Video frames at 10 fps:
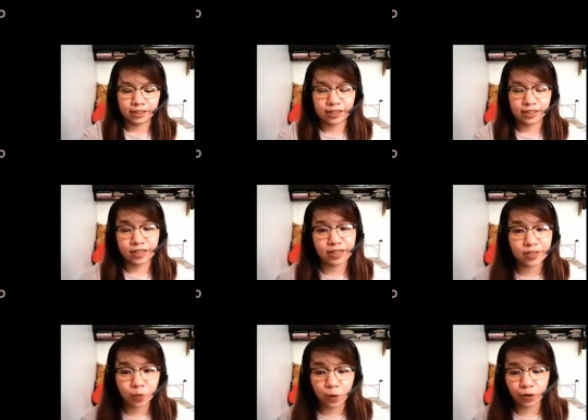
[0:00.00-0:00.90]
Yes,
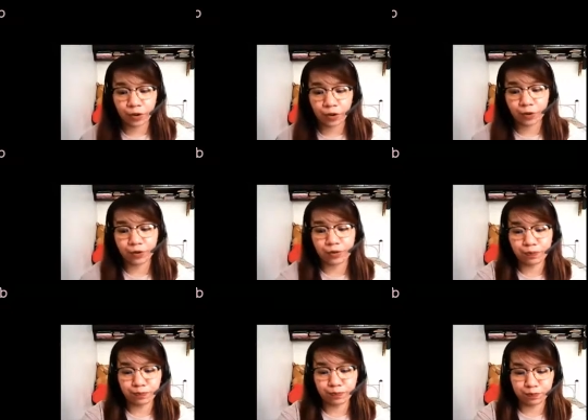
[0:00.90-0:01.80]
or
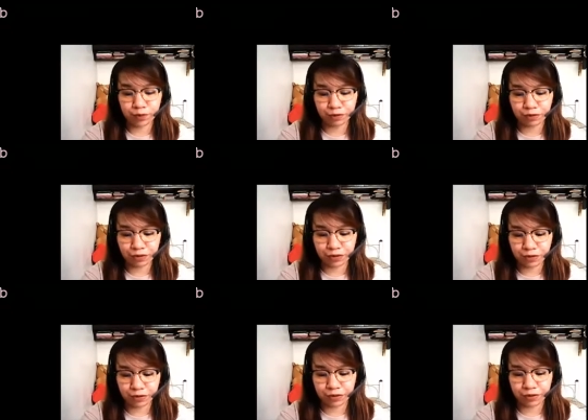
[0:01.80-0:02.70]
a
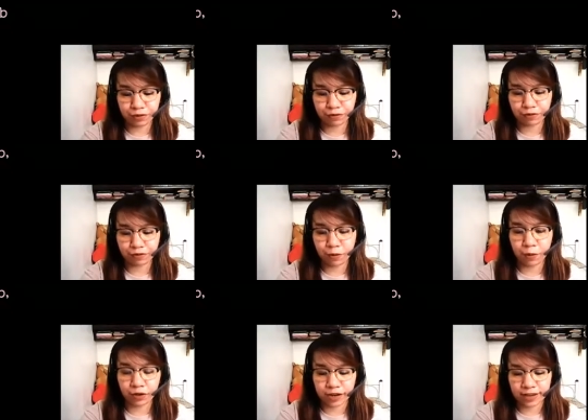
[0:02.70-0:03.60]
verb,
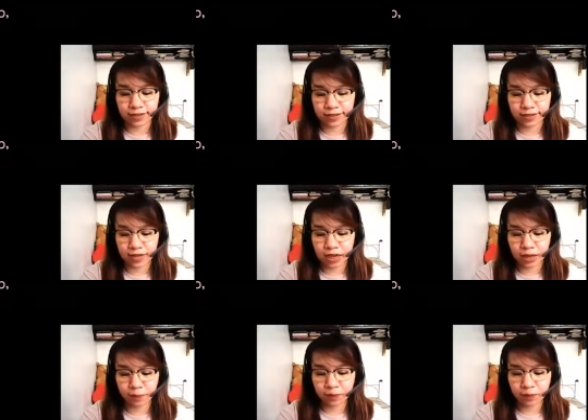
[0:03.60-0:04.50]
or let's
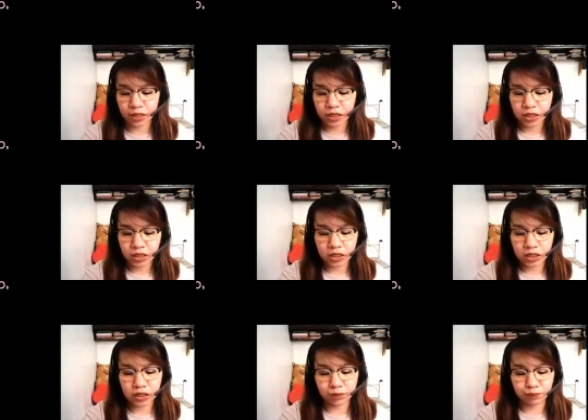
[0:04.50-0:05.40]
say
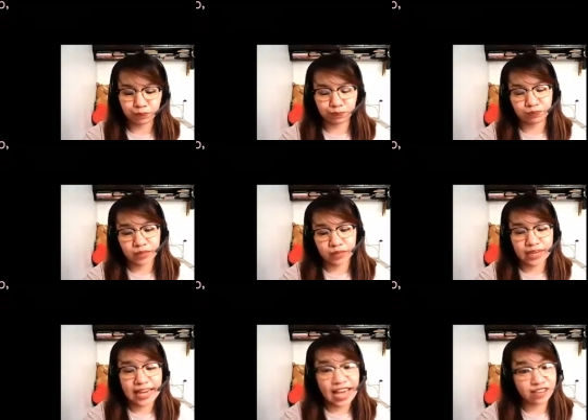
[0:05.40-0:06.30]
an
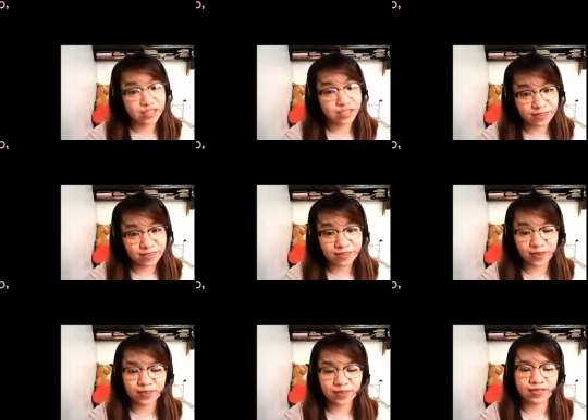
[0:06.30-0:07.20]
adjective,
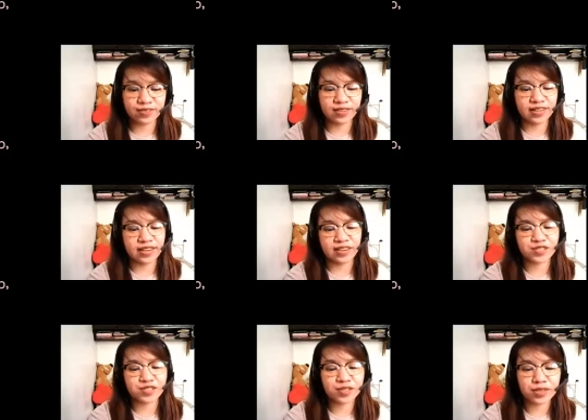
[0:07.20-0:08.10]
also an
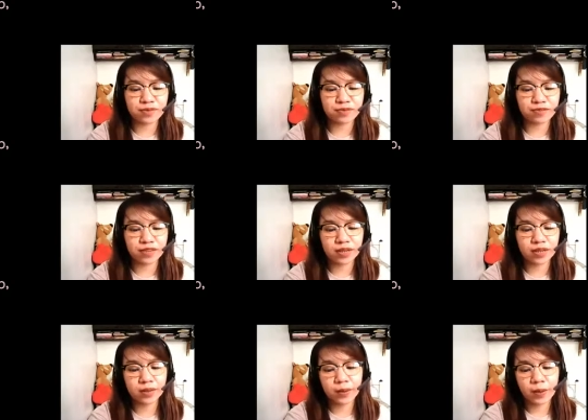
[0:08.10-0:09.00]
adjective,
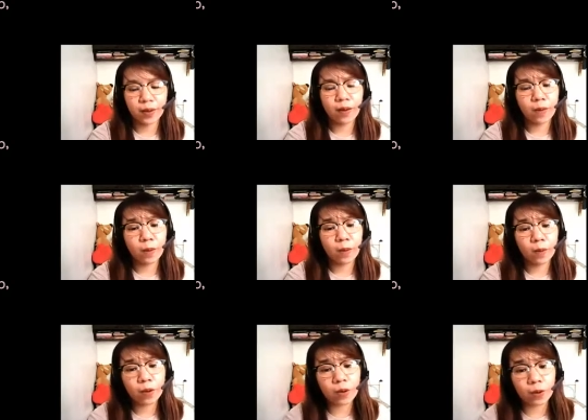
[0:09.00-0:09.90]

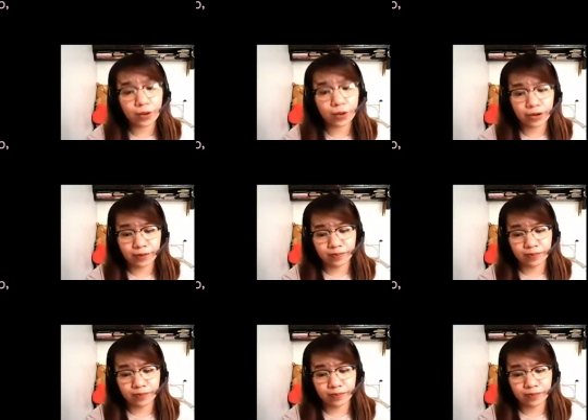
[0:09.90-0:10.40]
or